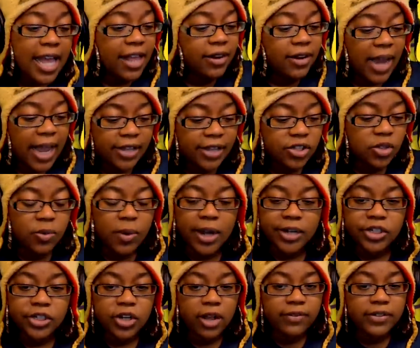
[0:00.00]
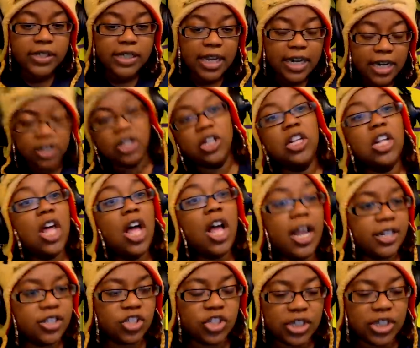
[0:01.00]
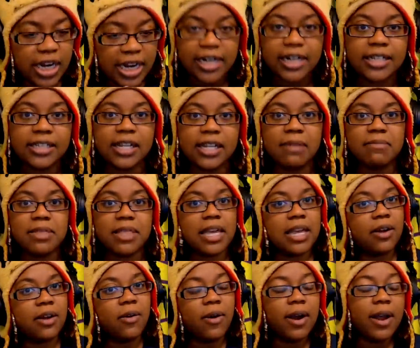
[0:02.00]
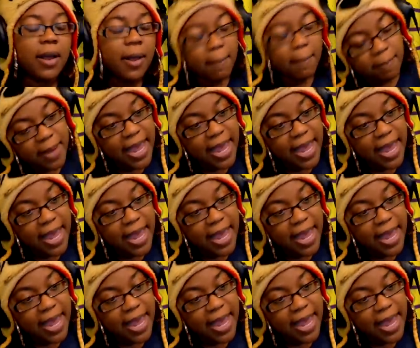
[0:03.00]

And as you're watching, all of a sudden launch into something or